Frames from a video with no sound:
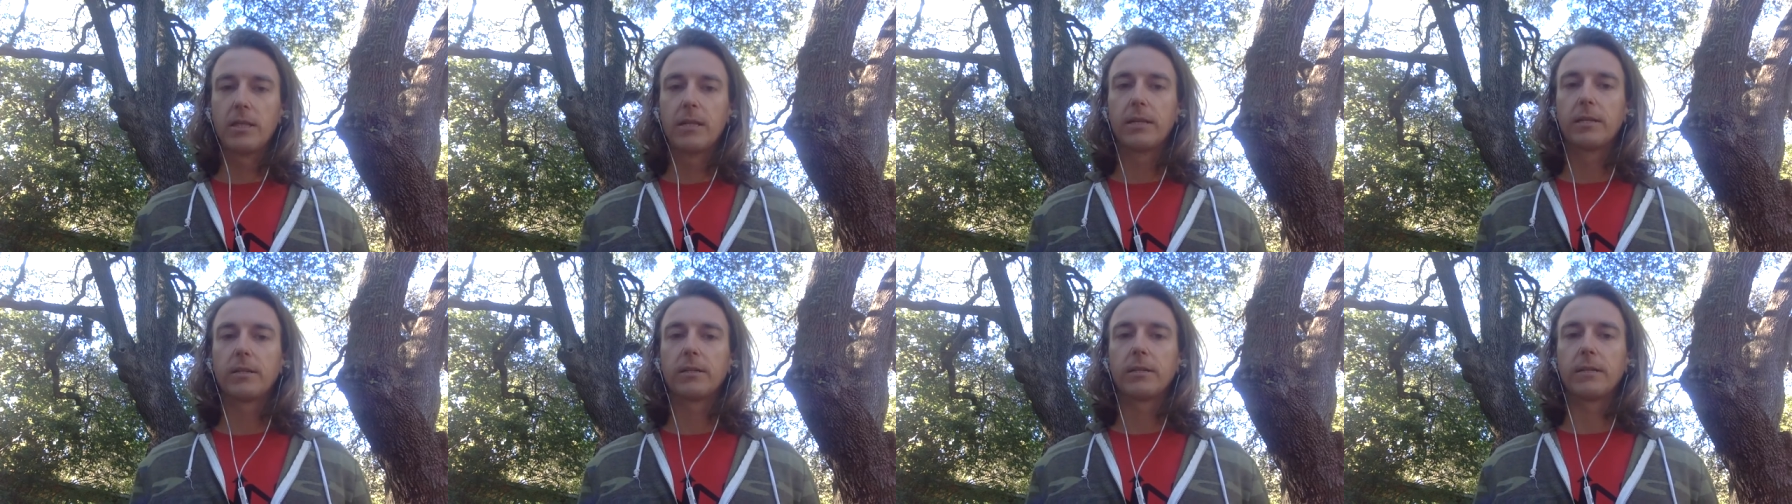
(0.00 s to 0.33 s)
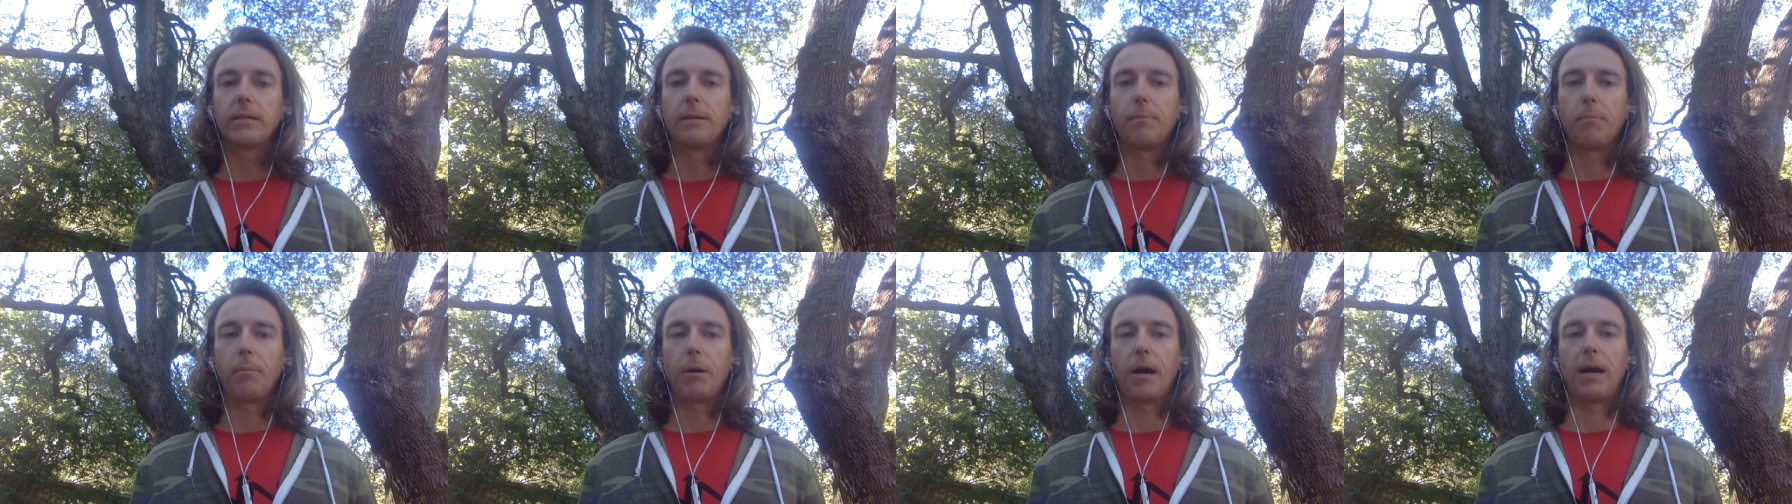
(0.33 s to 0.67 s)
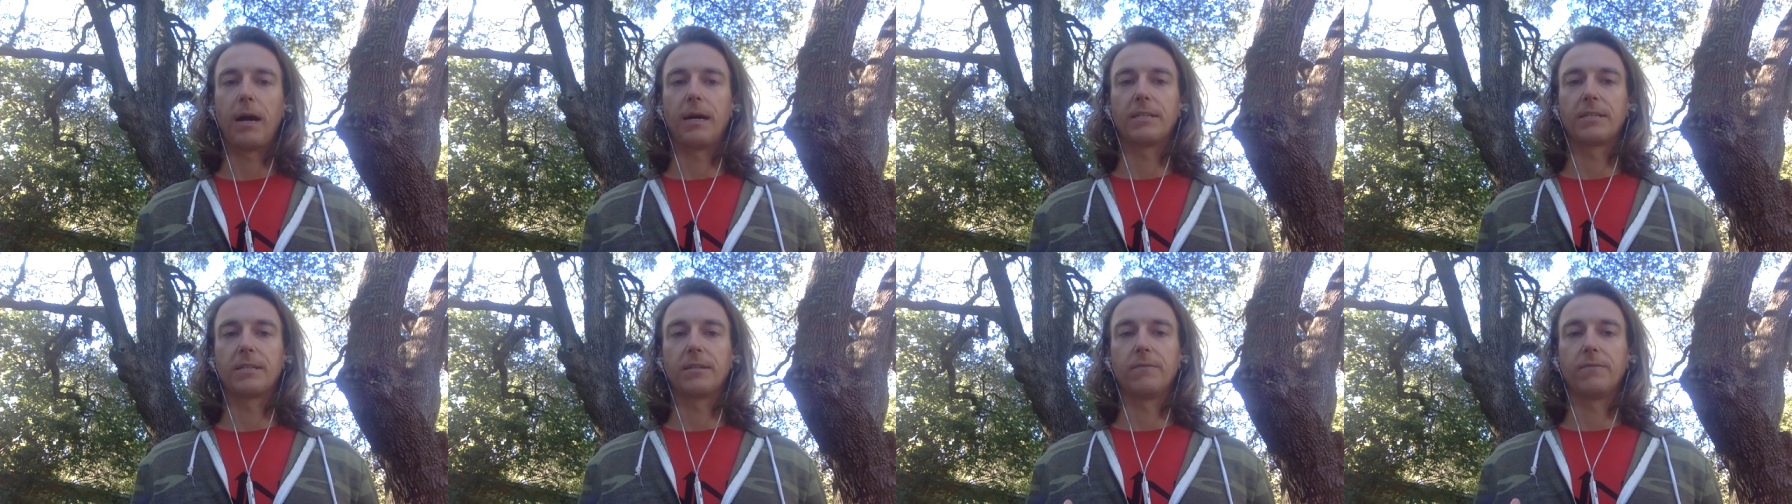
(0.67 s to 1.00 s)
literally
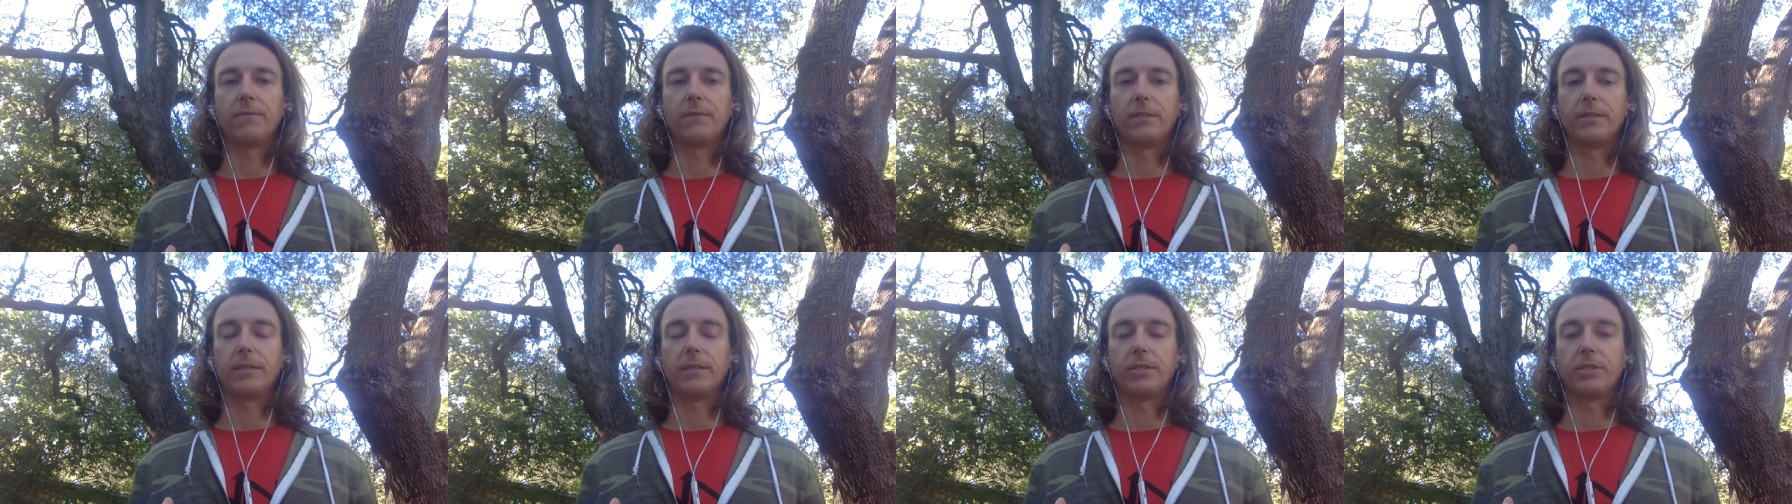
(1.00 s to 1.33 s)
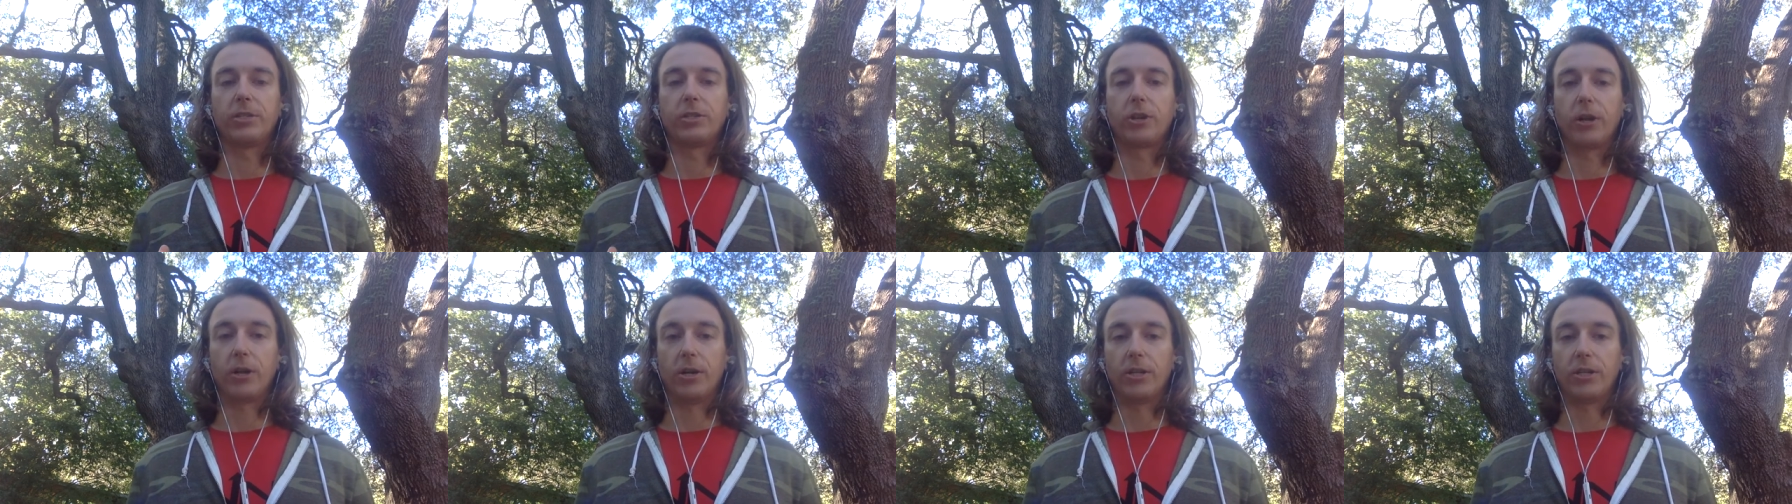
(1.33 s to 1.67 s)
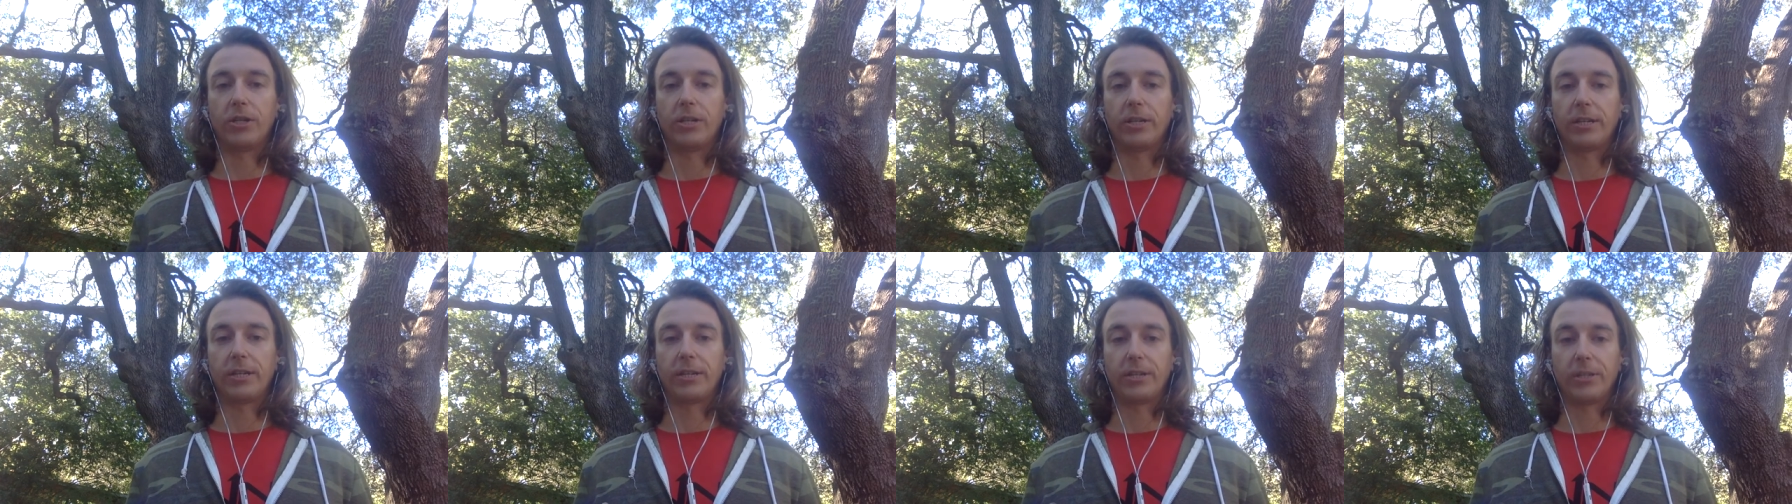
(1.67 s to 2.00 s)
positively
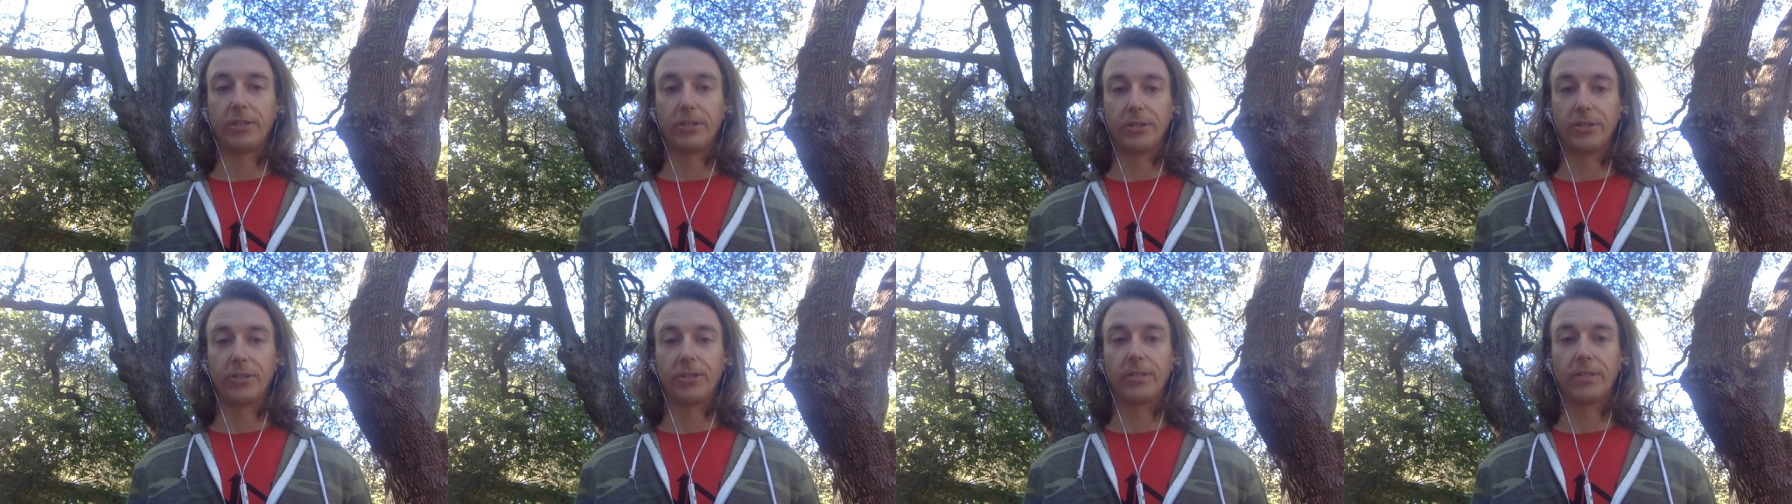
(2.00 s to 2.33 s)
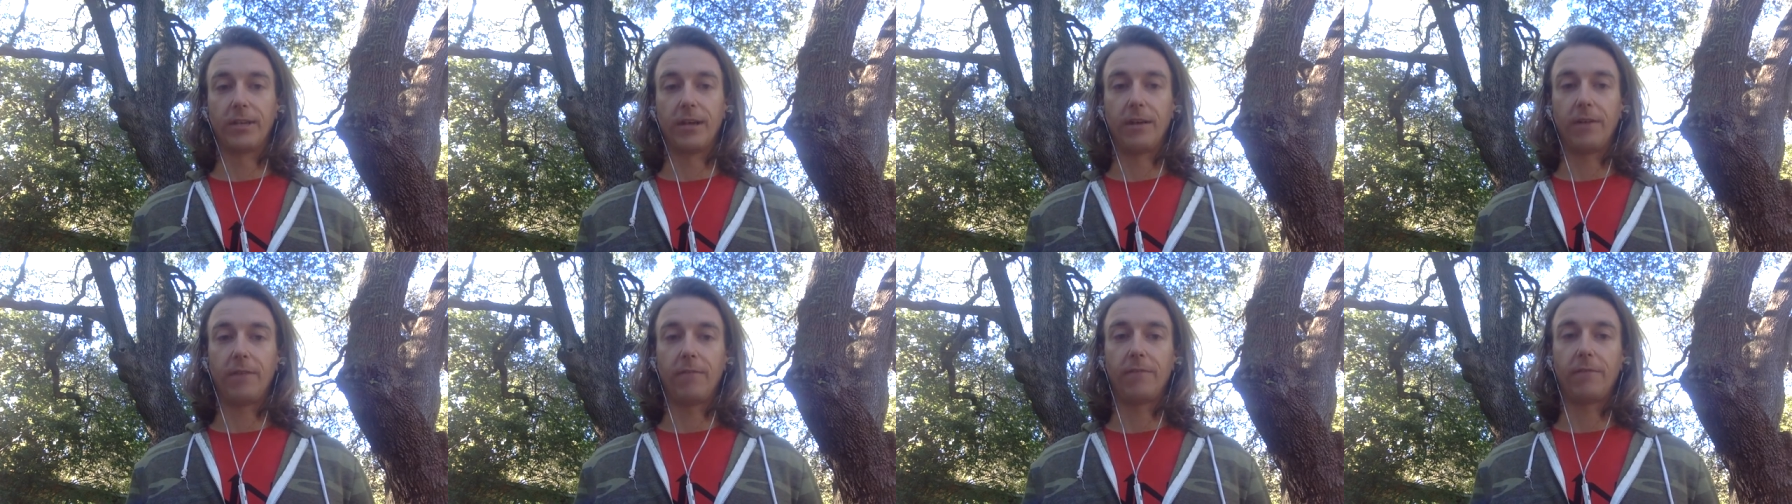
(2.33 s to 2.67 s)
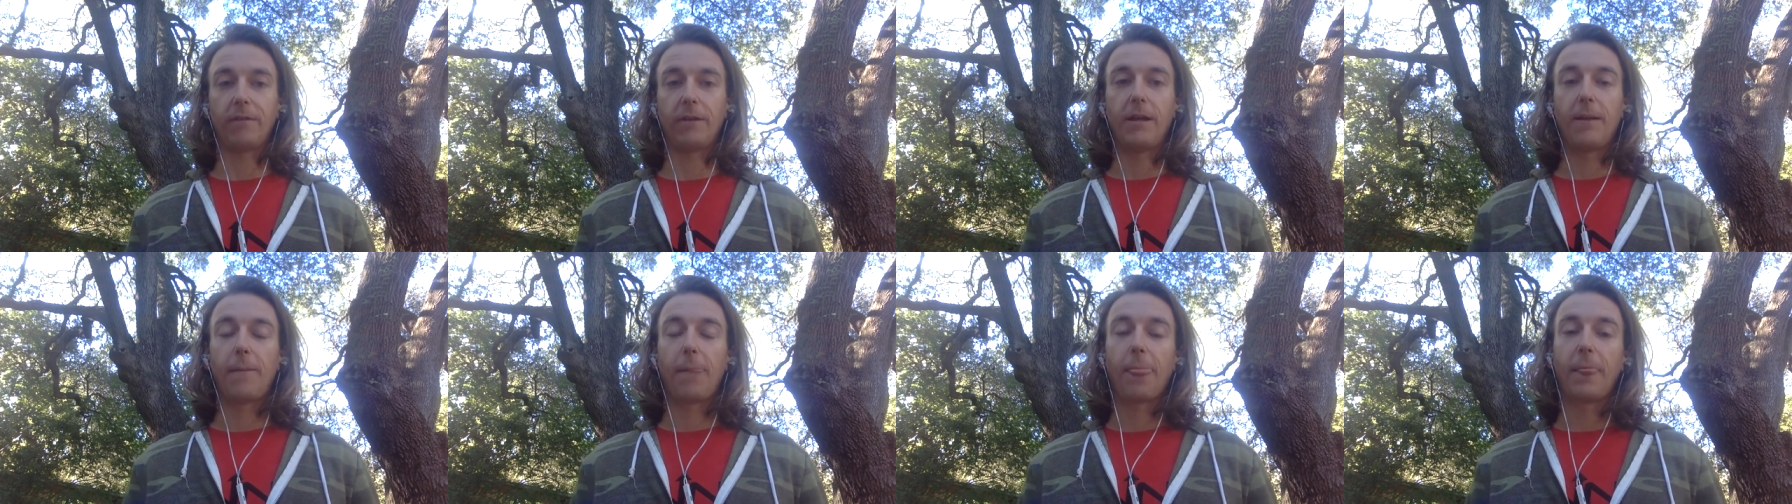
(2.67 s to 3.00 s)
charging yourself